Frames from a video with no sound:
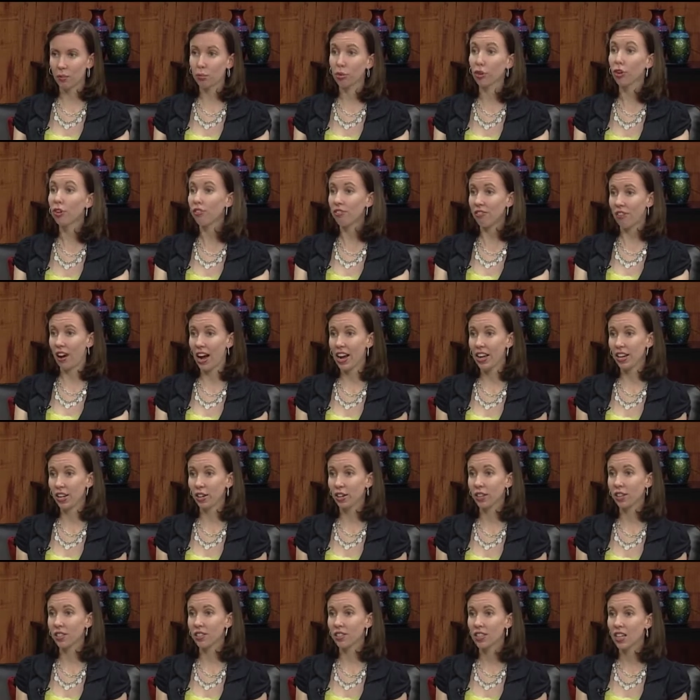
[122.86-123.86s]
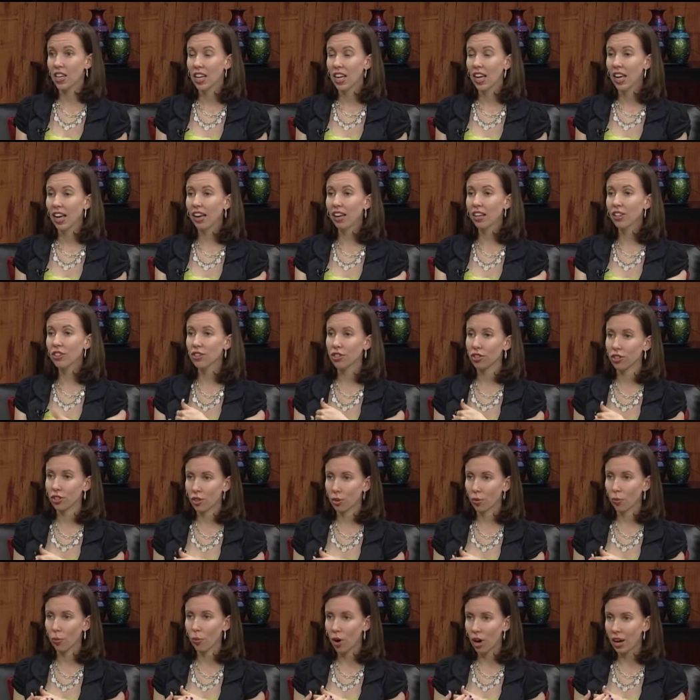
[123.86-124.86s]
providers answer
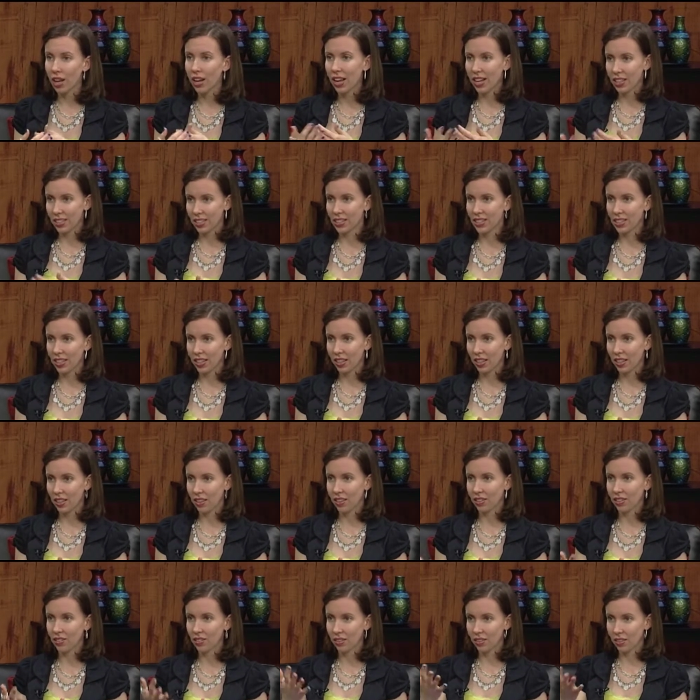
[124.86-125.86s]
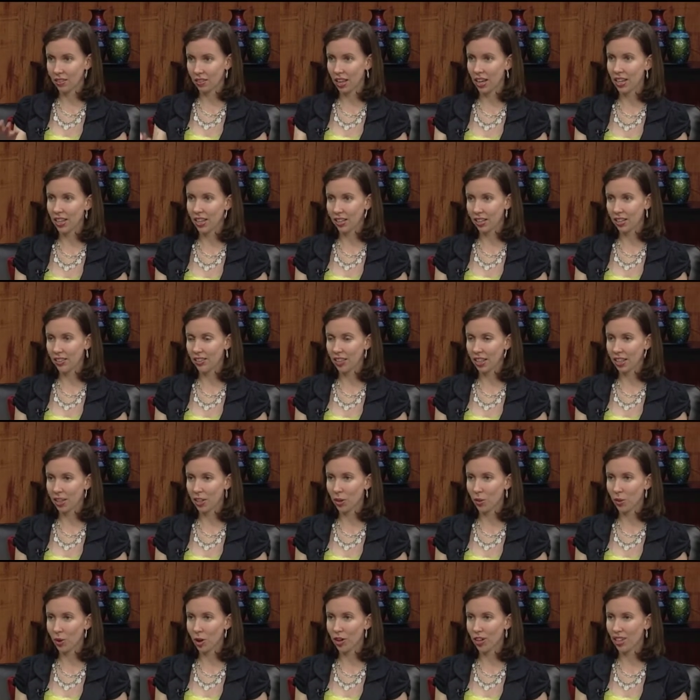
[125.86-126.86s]
to one entity like,
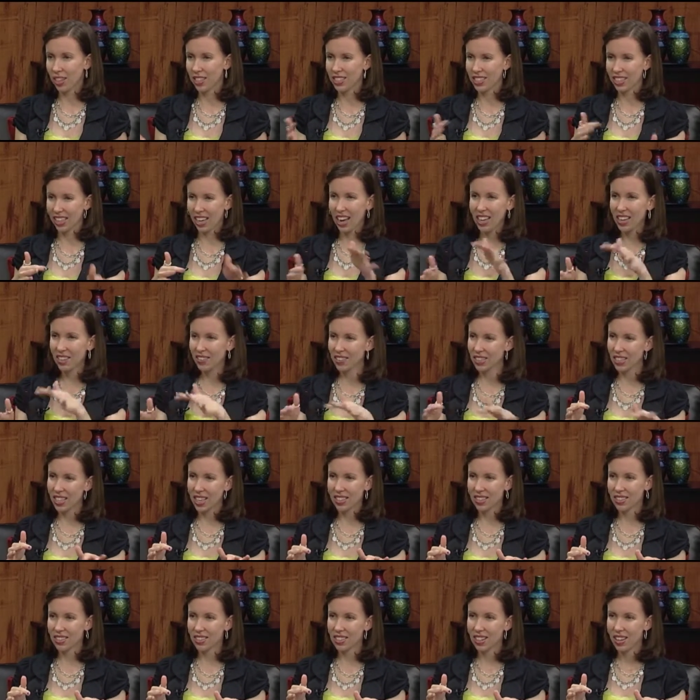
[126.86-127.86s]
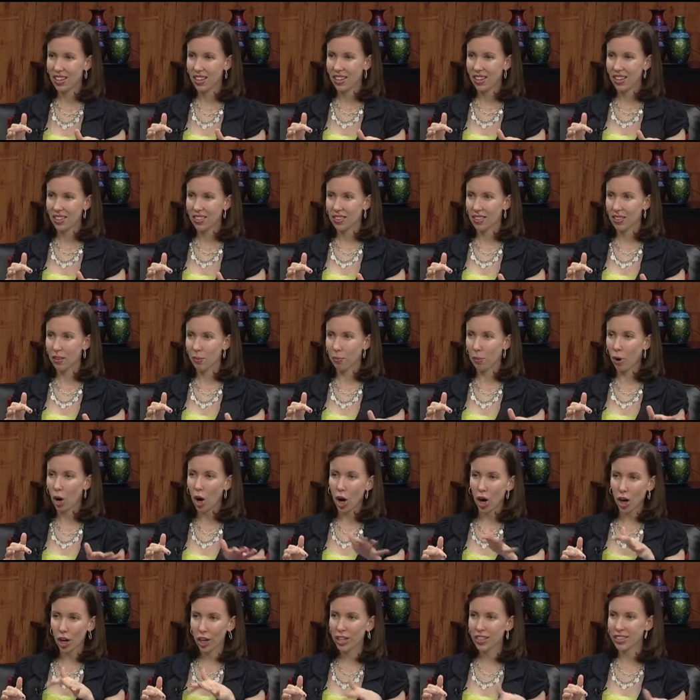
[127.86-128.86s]
like you all, because it kind of sets the
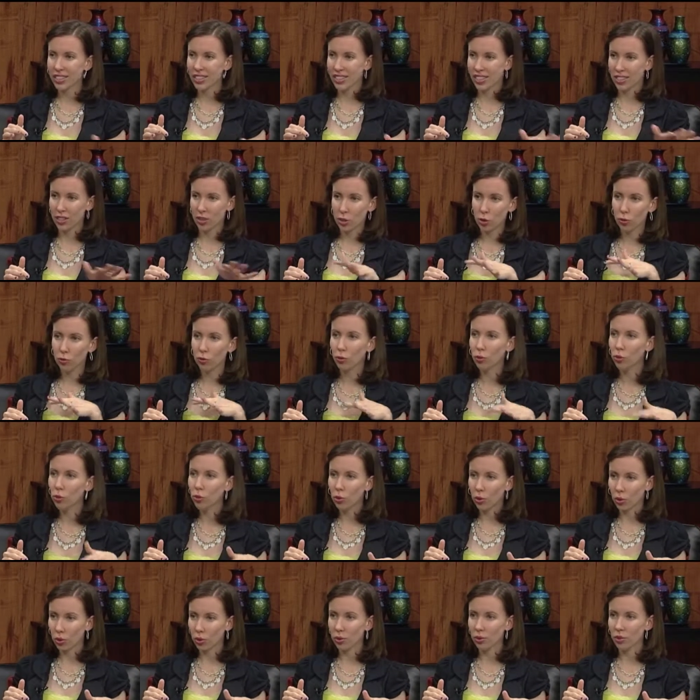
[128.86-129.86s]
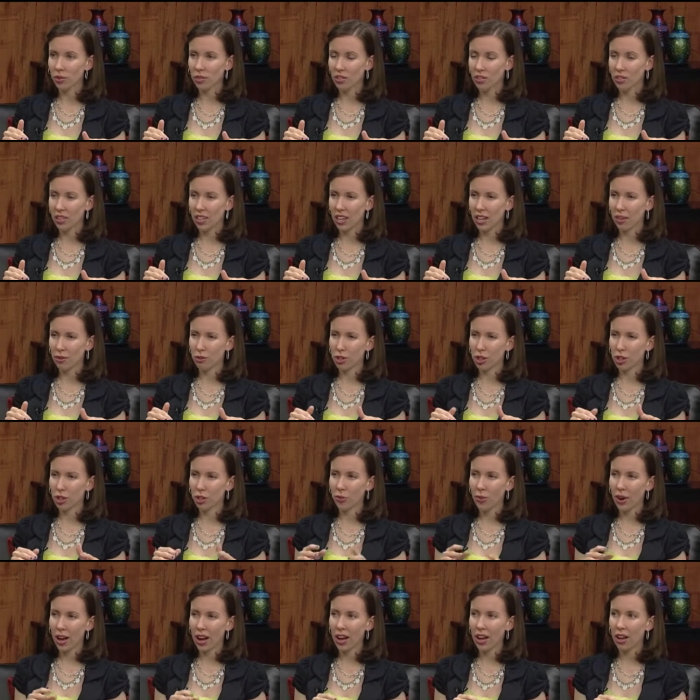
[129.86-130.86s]
bar, it sets the rules. Now, do
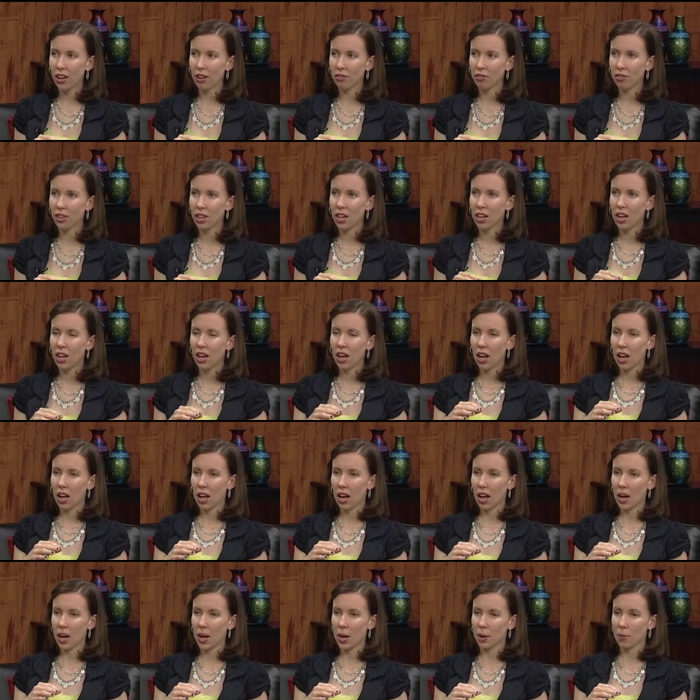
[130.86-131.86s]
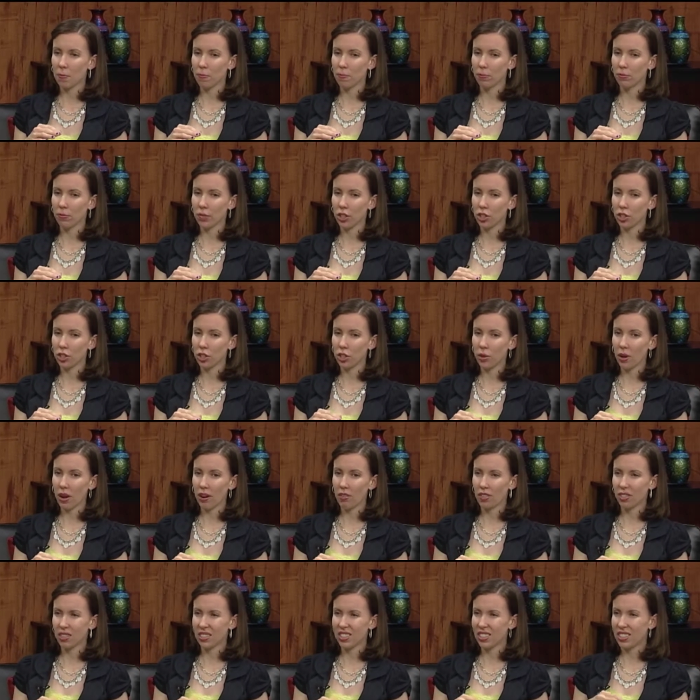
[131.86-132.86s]
you have um, do you
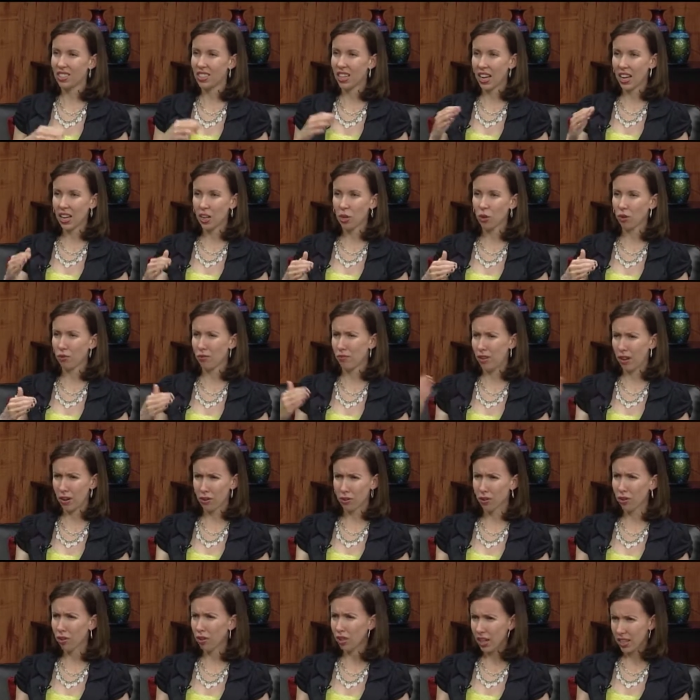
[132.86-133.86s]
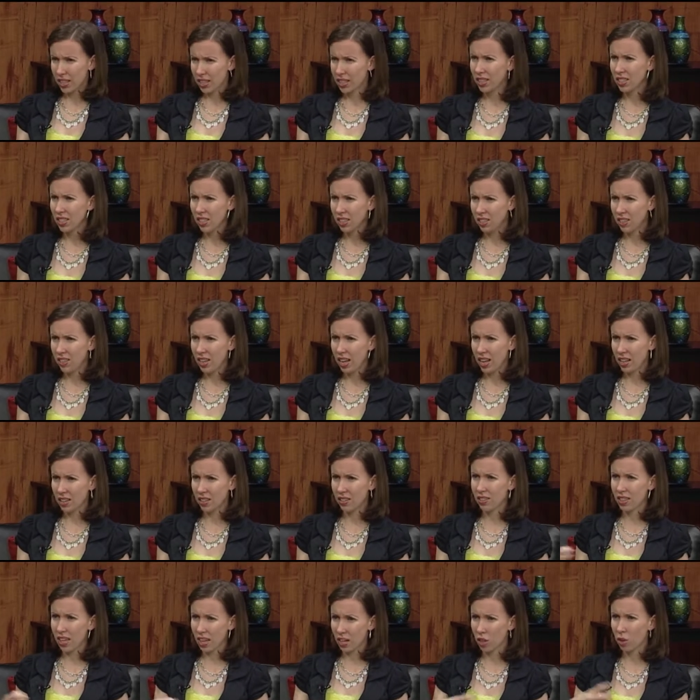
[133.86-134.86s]
have a state or federal entity
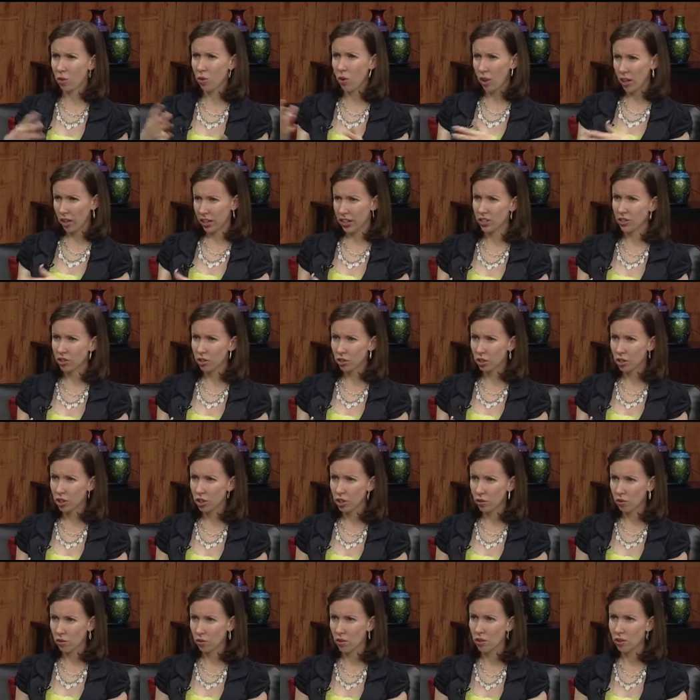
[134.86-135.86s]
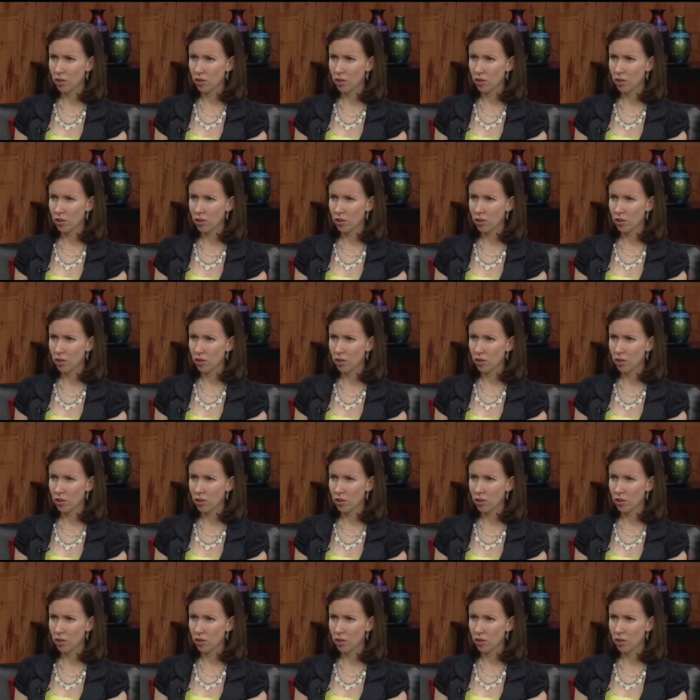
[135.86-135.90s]
that that you all answer to?